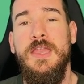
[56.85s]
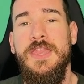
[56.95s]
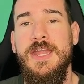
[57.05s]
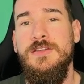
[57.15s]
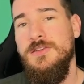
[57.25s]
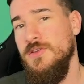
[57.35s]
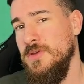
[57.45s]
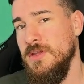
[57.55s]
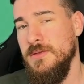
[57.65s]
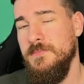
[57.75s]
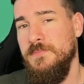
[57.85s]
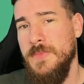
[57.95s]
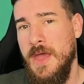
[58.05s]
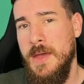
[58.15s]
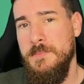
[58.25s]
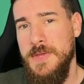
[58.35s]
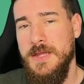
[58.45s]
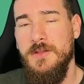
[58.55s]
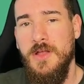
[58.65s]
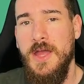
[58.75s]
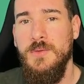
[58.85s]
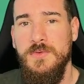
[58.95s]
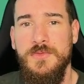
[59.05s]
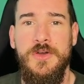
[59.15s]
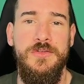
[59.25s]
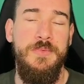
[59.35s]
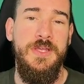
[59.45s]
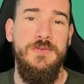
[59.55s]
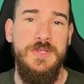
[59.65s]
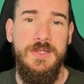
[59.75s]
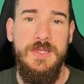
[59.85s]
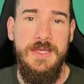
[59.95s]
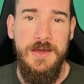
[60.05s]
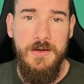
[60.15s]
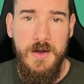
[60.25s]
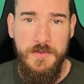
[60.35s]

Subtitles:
then you can be in line with those by using the other